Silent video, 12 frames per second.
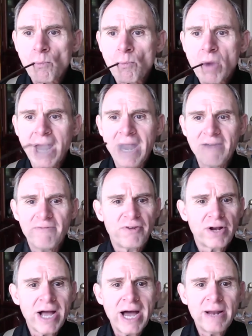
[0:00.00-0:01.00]
I haven't
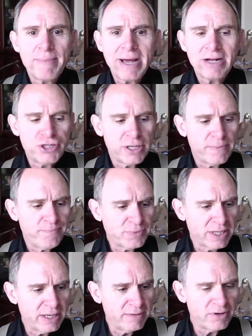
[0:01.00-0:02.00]
forgotten about you,
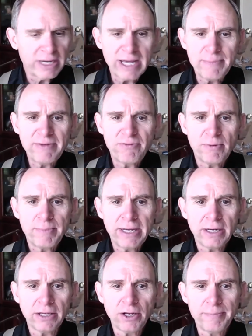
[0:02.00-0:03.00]
and forgive me for being a
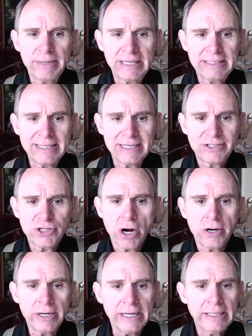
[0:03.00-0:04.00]
little bit
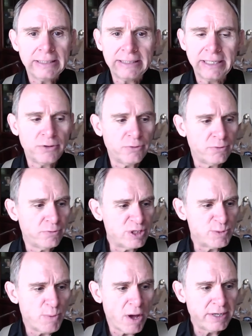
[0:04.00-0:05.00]
tardy in
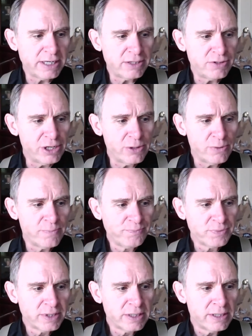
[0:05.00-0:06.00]
responding to you.
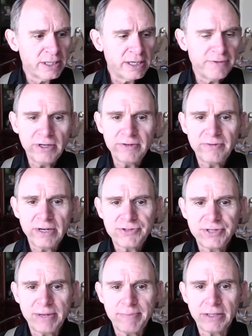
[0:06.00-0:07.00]
If you've
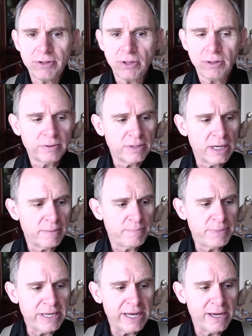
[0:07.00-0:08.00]
sent me a little
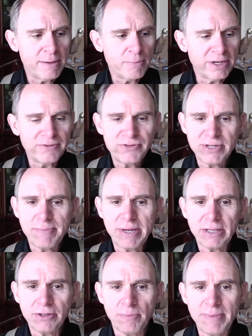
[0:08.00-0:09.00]
PM or you've sent me a
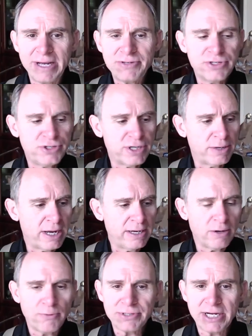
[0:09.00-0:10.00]
little message, I
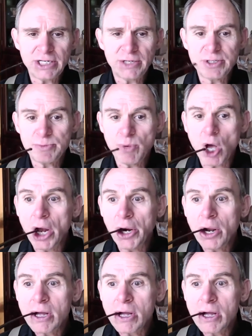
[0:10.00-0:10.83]
always like to respond.